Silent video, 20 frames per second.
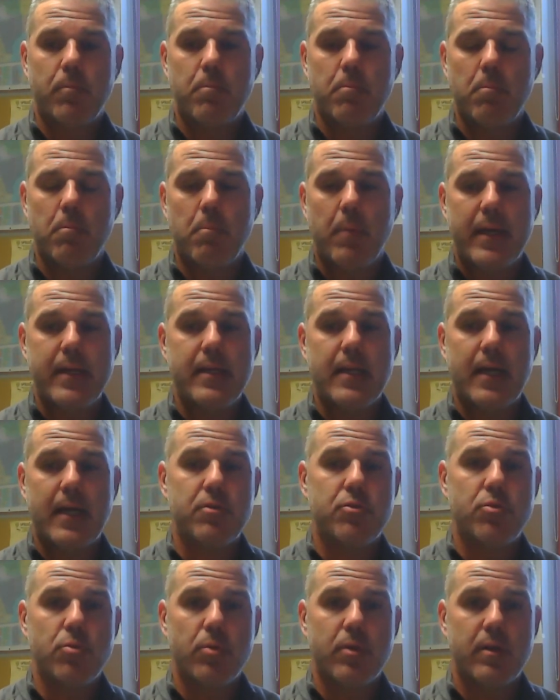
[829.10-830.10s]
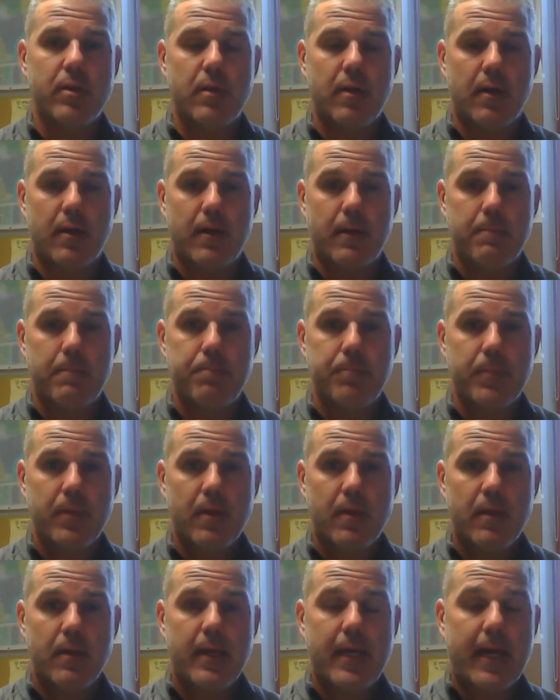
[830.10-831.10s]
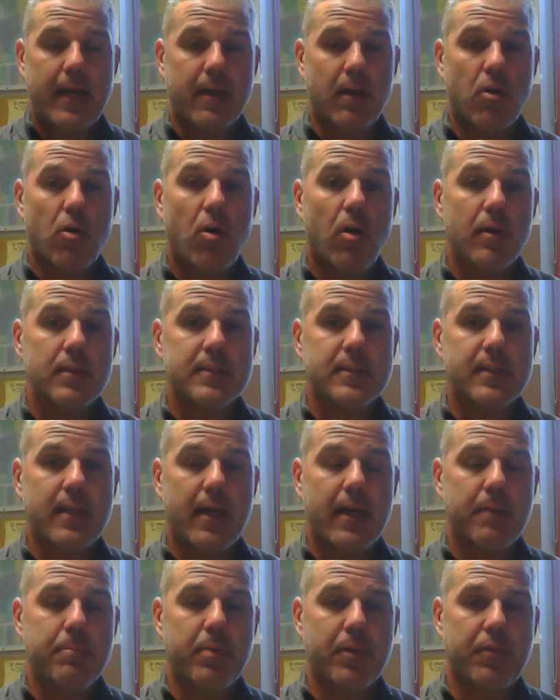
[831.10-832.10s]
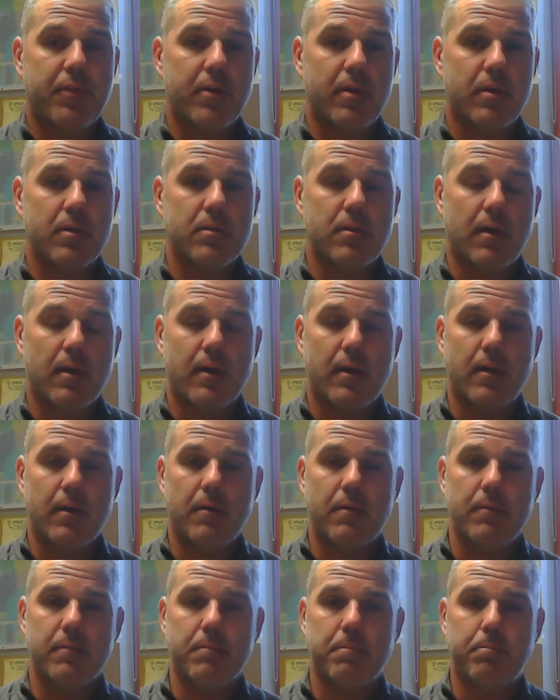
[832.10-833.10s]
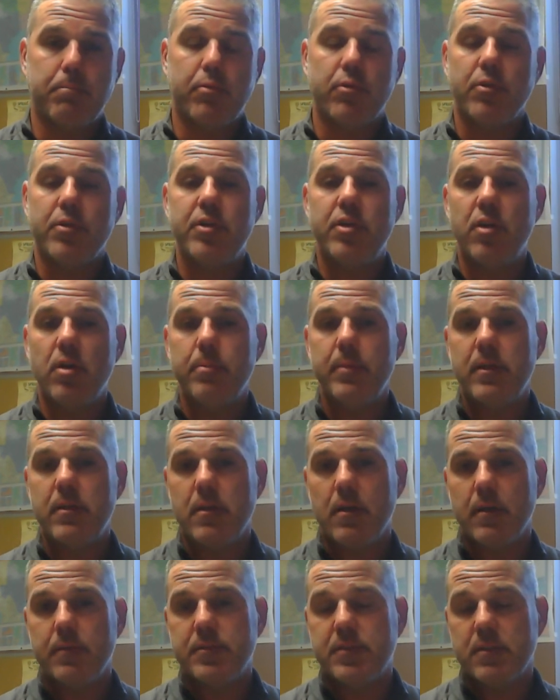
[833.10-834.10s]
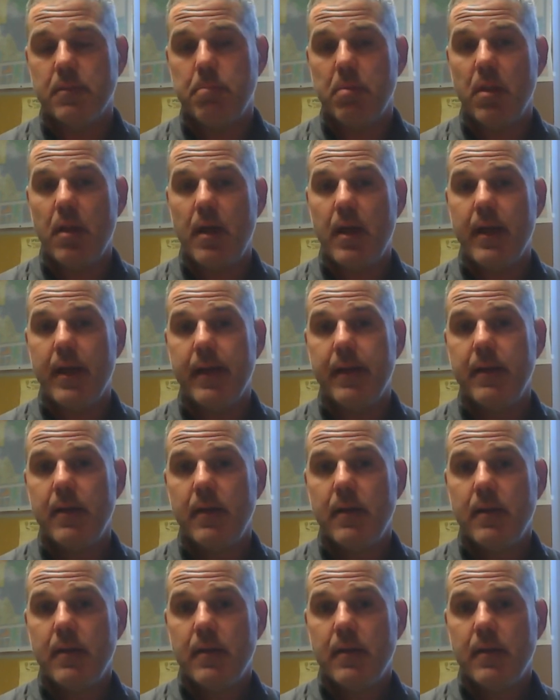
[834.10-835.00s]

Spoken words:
might not do it on a cost side, but their procurement of supply